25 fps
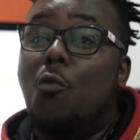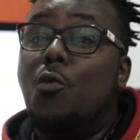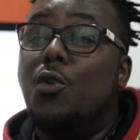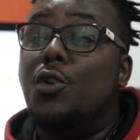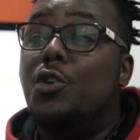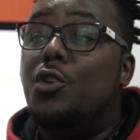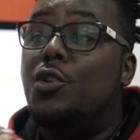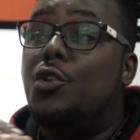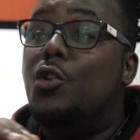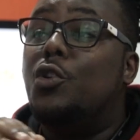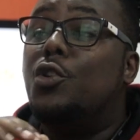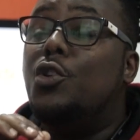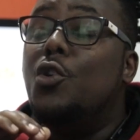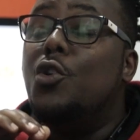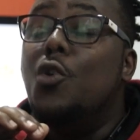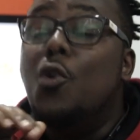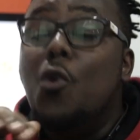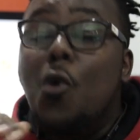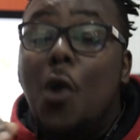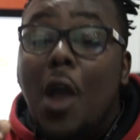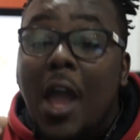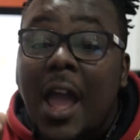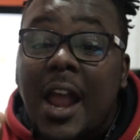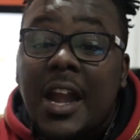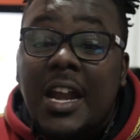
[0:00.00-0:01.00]
would
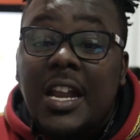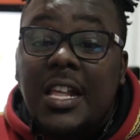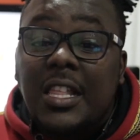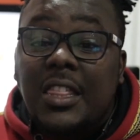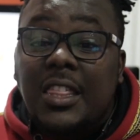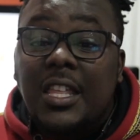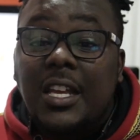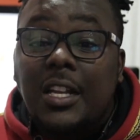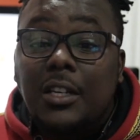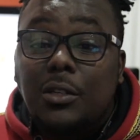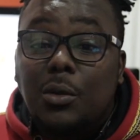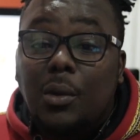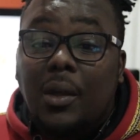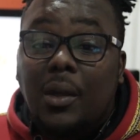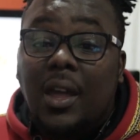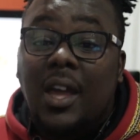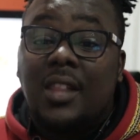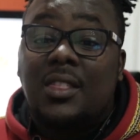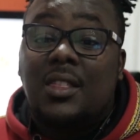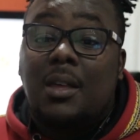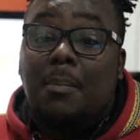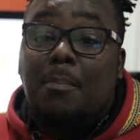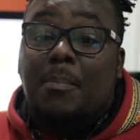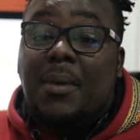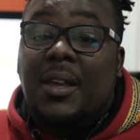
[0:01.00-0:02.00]
do anything to
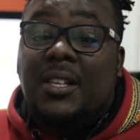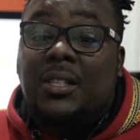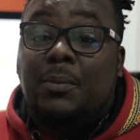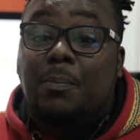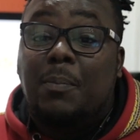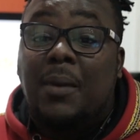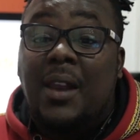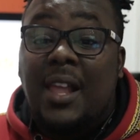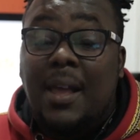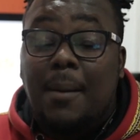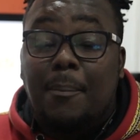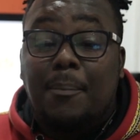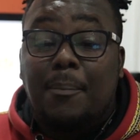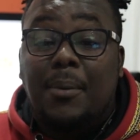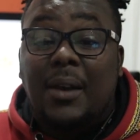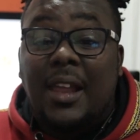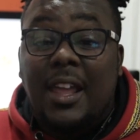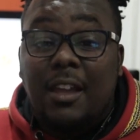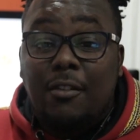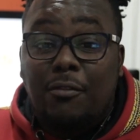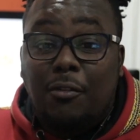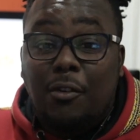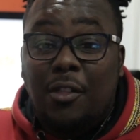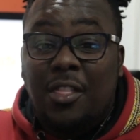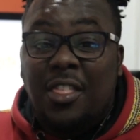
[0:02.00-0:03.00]
get the best player
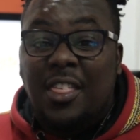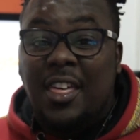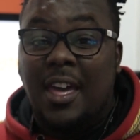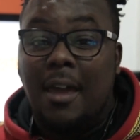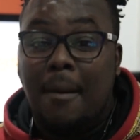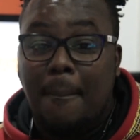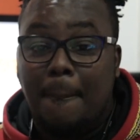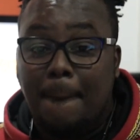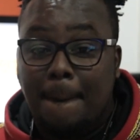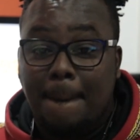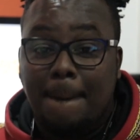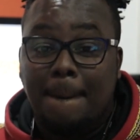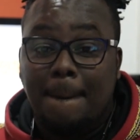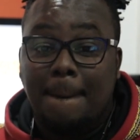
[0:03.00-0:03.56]
playing for them.